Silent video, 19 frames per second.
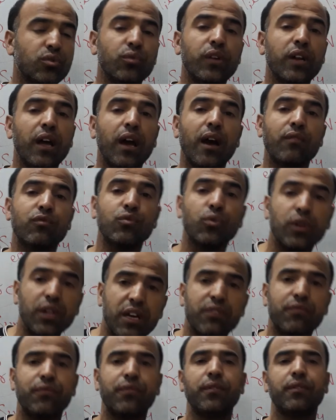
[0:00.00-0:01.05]
will have to
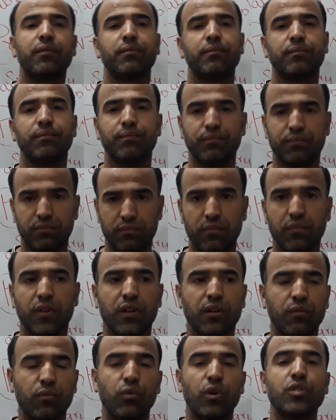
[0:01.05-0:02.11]
leave.
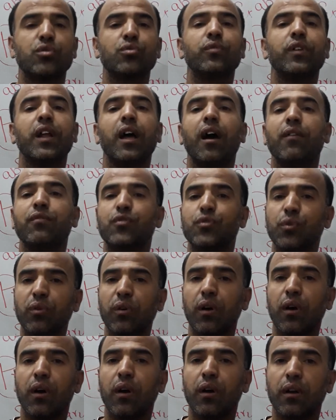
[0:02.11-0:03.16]
What you will have to
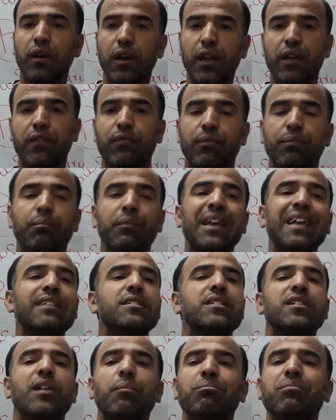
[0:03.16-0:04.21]
leave means
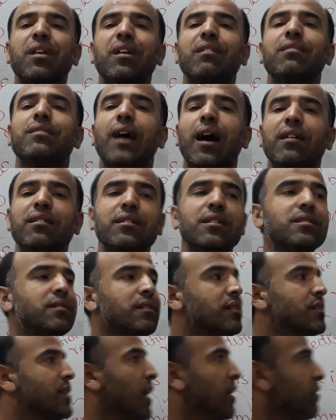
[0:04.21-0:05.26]
something that is
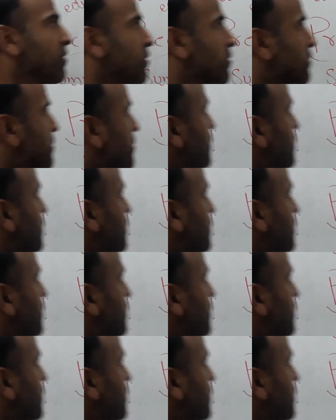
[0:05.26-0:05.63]
redundant.